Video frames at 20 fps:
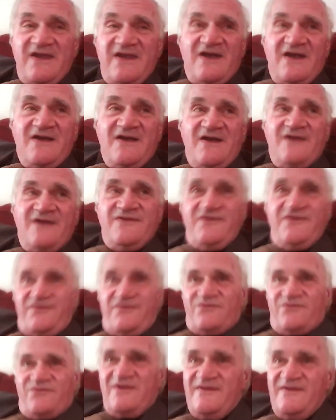you, I, I, this
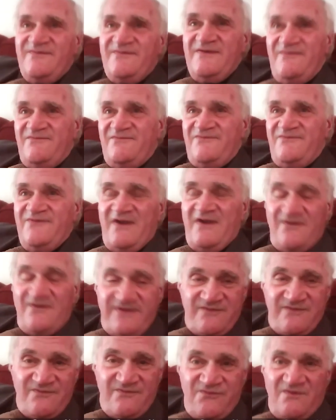has really been very
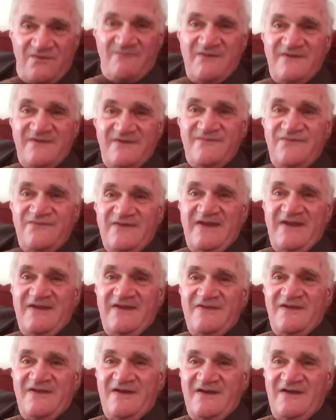informative,
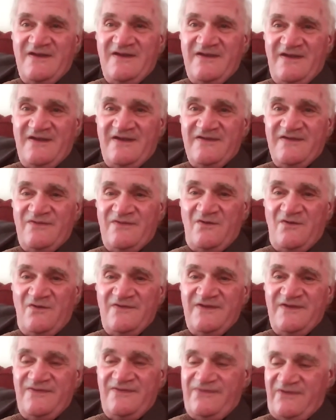and uh, I, I know
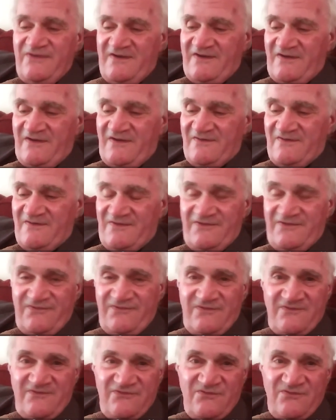that uh, our
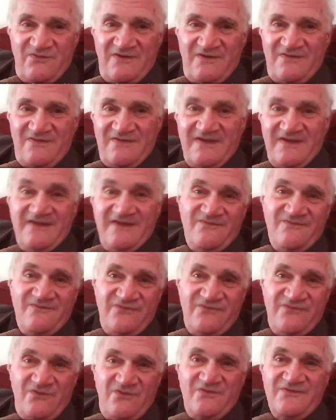listeners will and
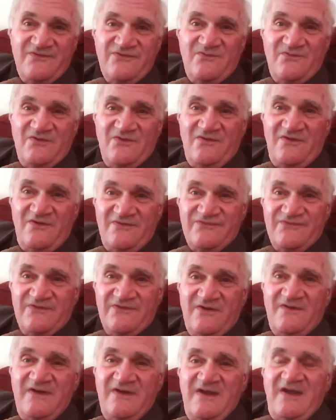viewers will
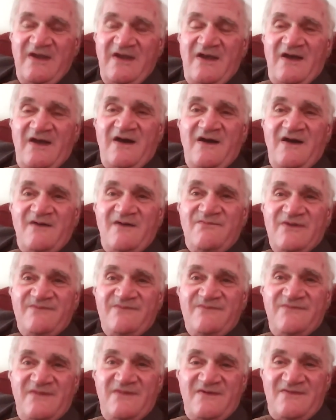also. Uh, but
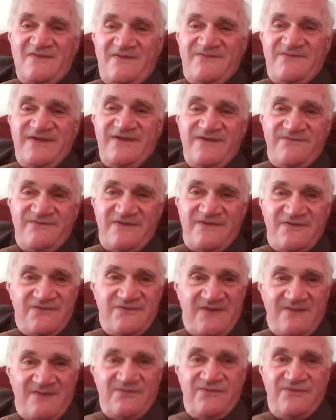let me give you this
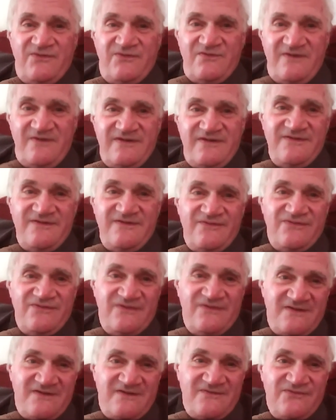opportunity
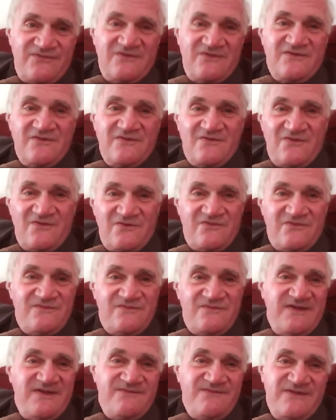to, uh, to conclude.
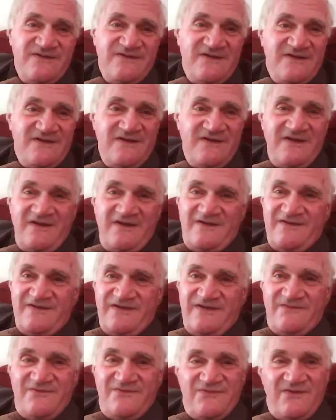Maybe uh,
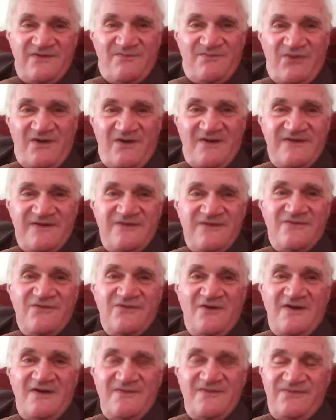give us a parting
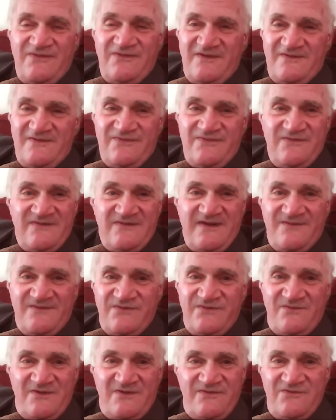thought uh, to
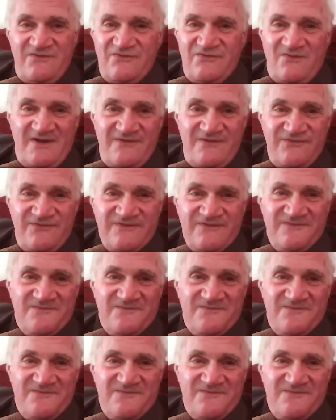everyone who's watching.